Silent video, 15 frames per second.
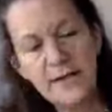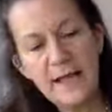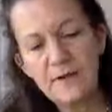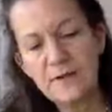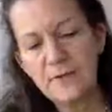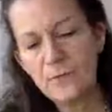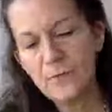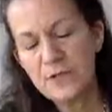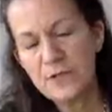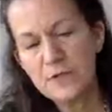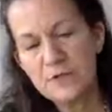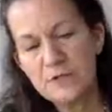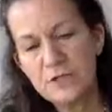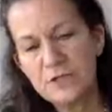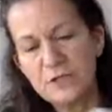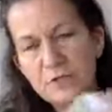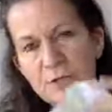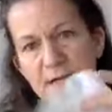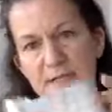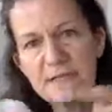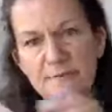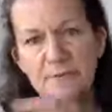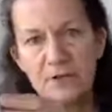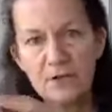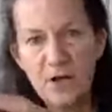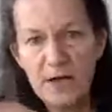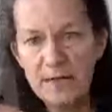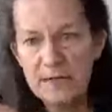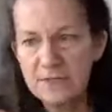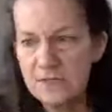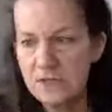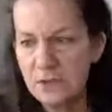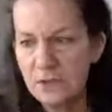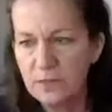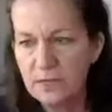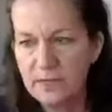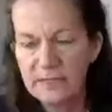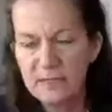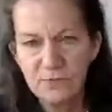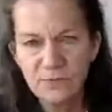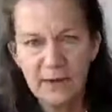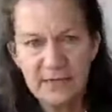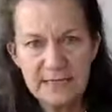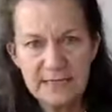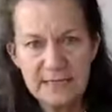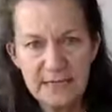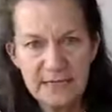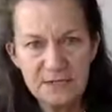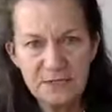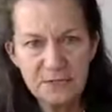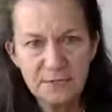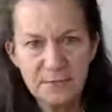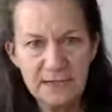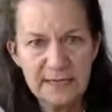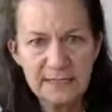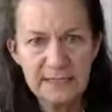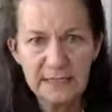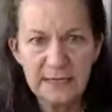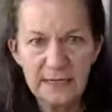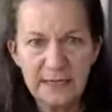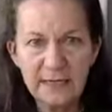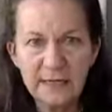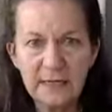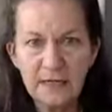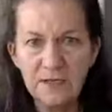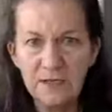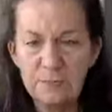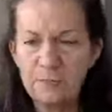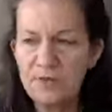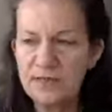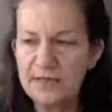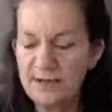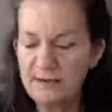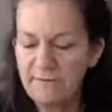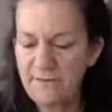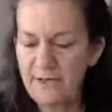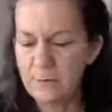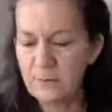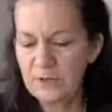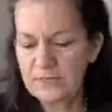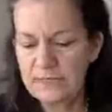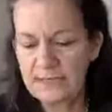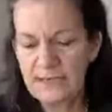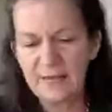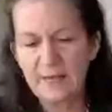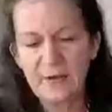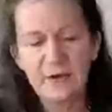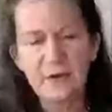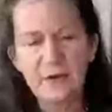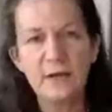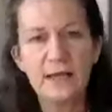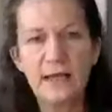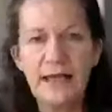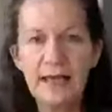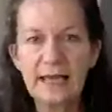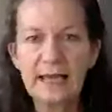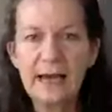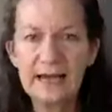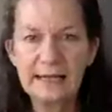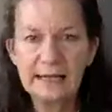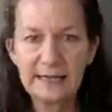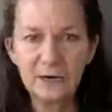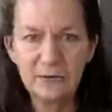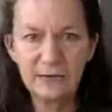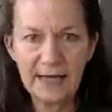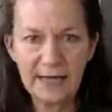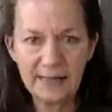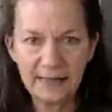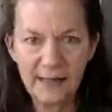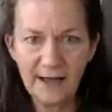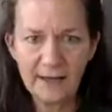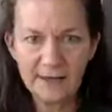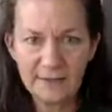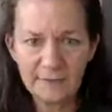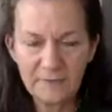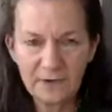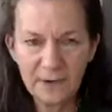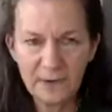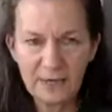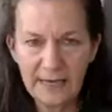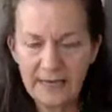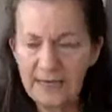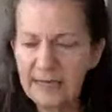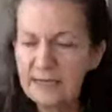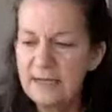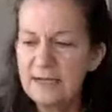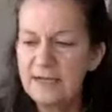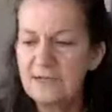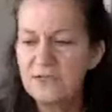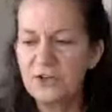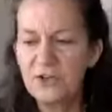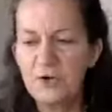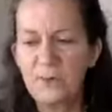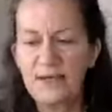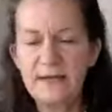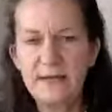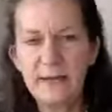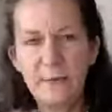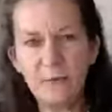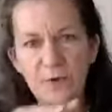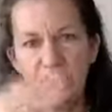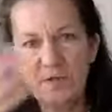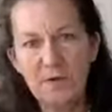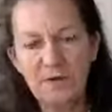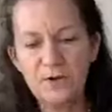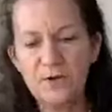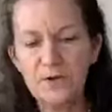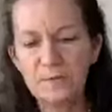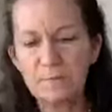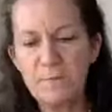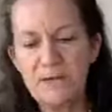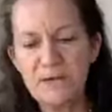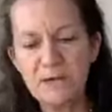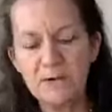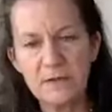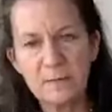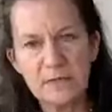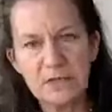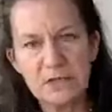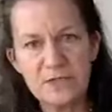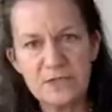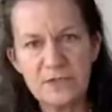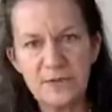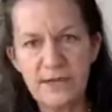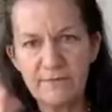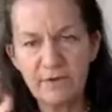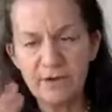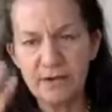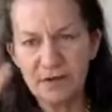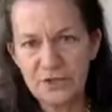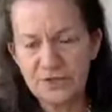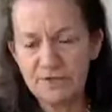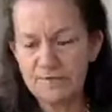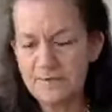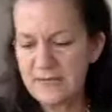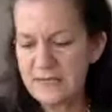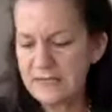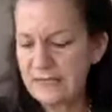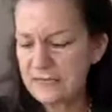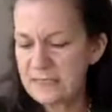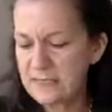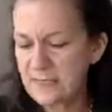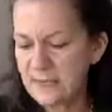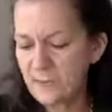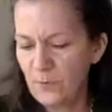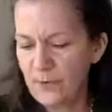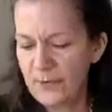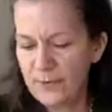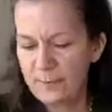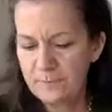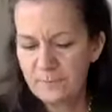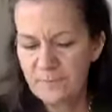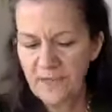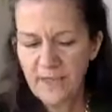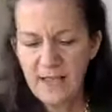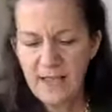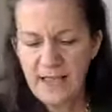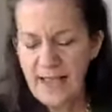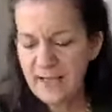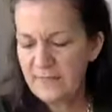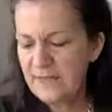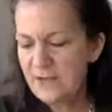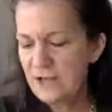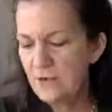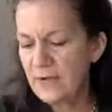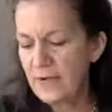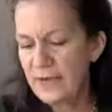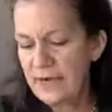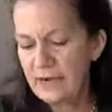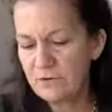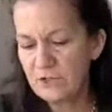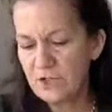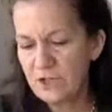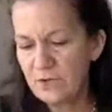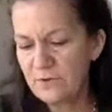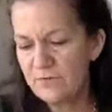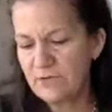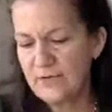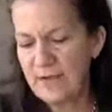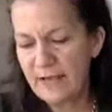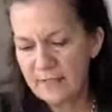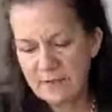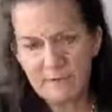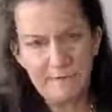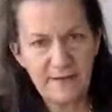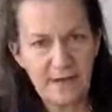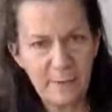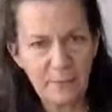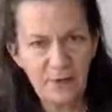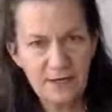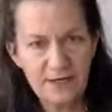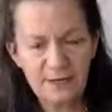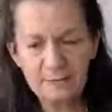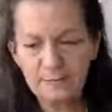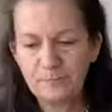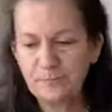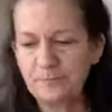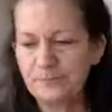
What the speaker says: and what you do is if you're not a sewer, it's right side to right side. You put that fabric together and cut it out like that, okay? So you end up with, they're called mirror images. You haven't got two facing the same way. And then you cut out two of another fabric.